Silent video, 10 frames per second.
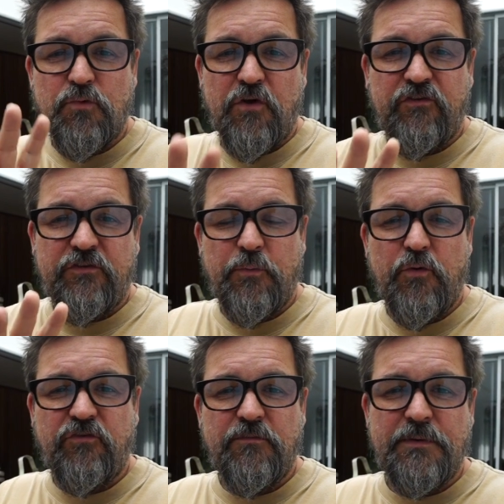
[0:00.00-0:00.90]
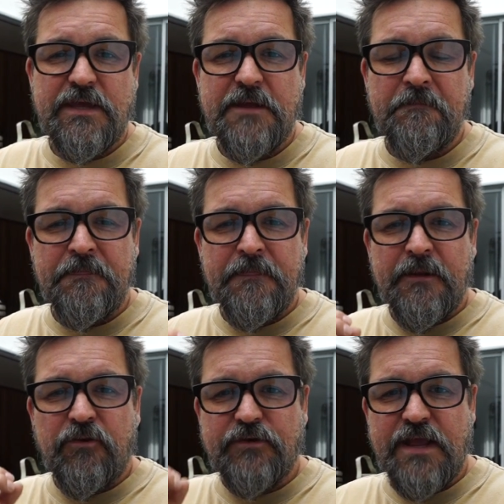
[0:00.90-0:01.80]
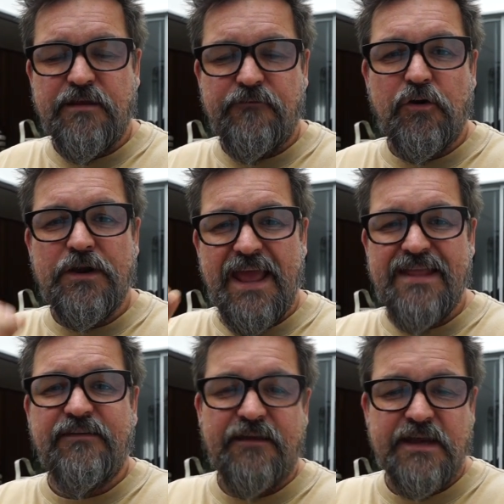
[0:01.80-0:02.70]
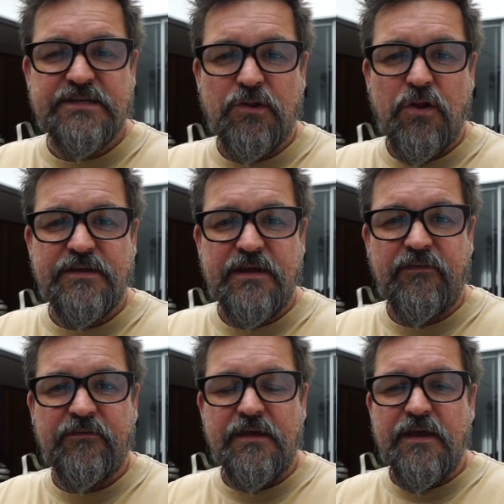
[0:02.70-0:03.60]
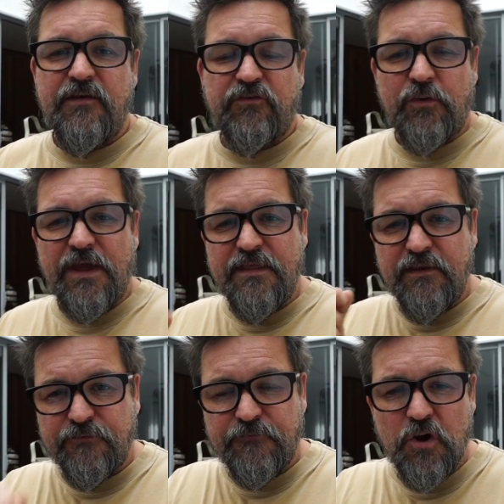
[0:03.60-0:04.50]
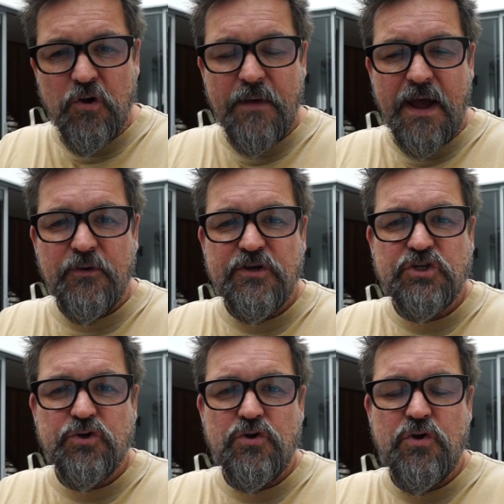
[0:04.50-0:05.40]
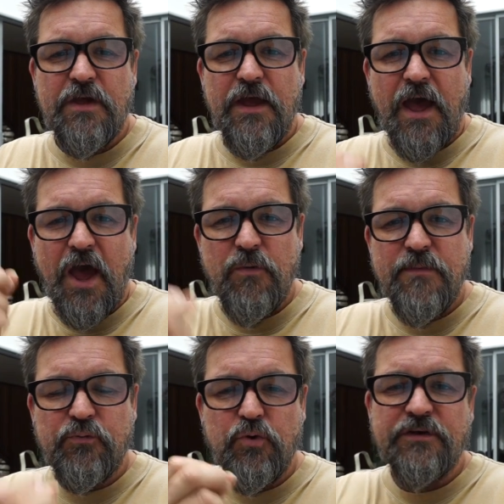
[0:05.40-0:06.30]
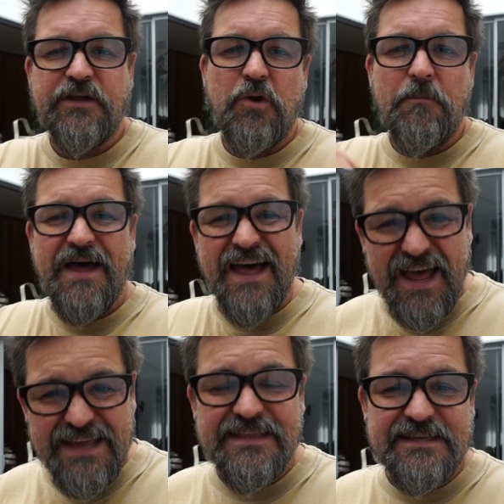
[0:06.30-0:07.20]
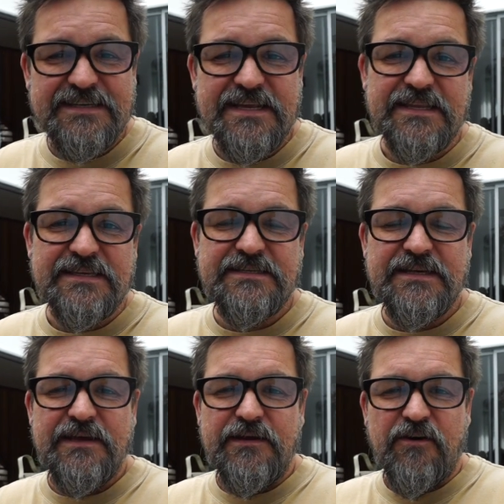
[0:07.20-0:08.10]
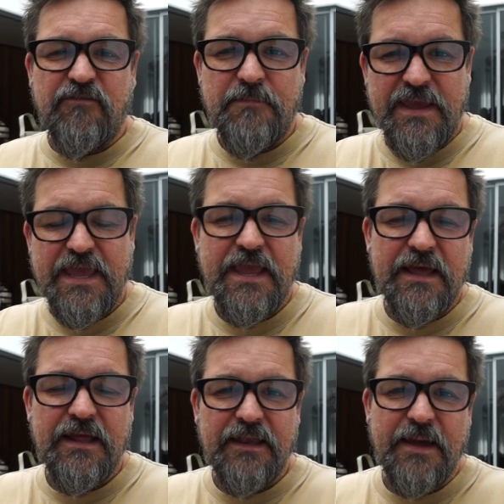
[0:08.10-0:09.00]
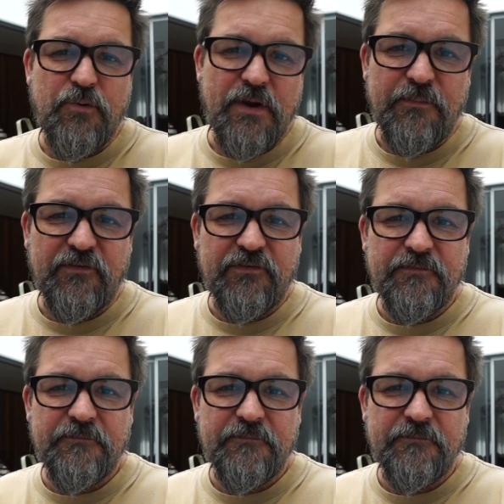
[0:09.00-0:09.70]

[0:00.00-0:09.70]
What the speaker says: was supposed to be created for an international audience. So in this film, I want to show you how we broke down behind the scenes of making LaboMs.